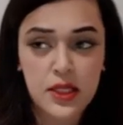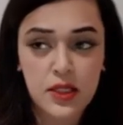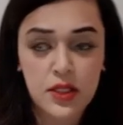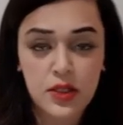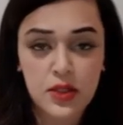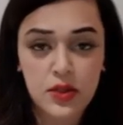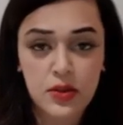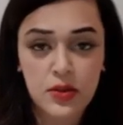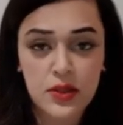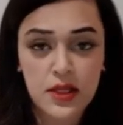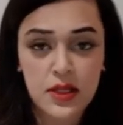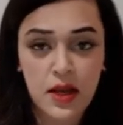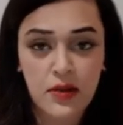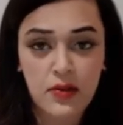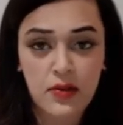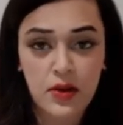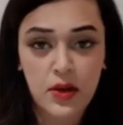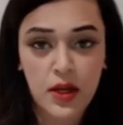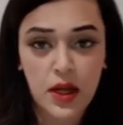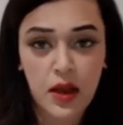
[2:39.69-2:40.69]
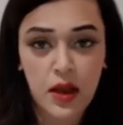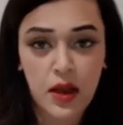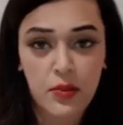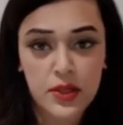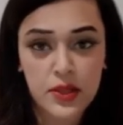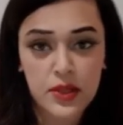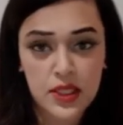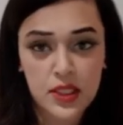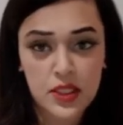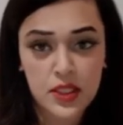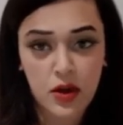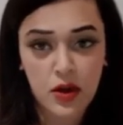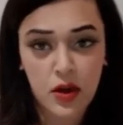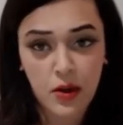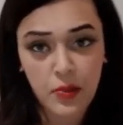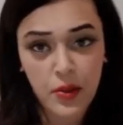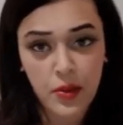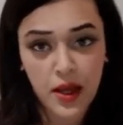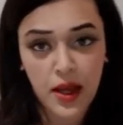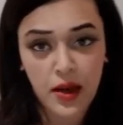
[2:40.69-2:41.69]
thing to do is have a look at business
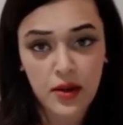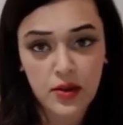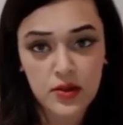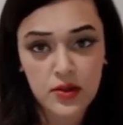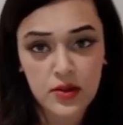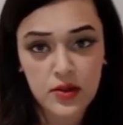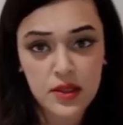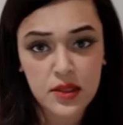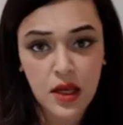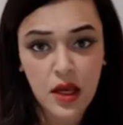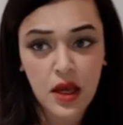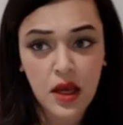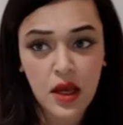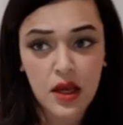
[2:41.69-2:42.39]
startup accounts.